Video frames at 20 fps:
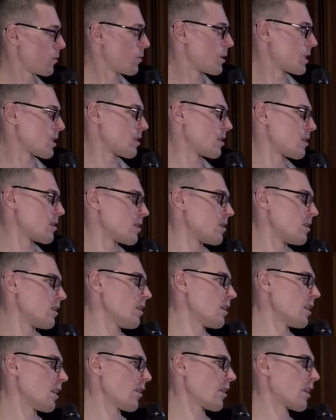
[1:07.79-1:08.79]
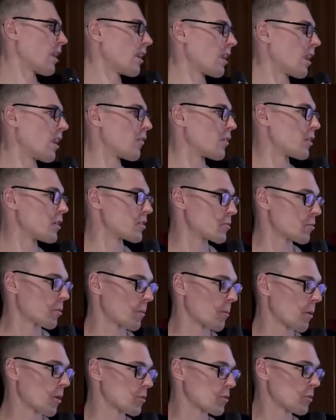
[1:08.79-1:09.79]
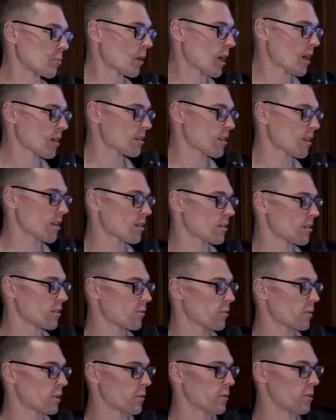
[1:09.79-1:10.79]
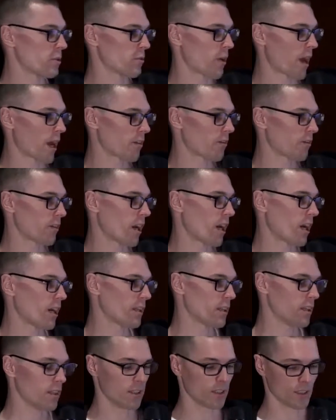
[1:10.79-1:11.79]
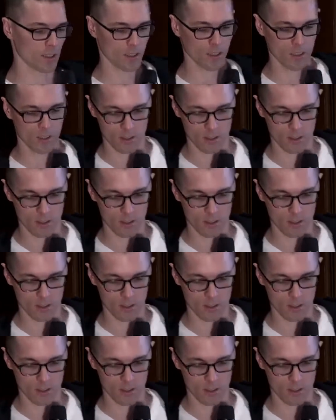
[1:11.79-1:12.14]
which is the Aragon governance proposal process, which was ratified in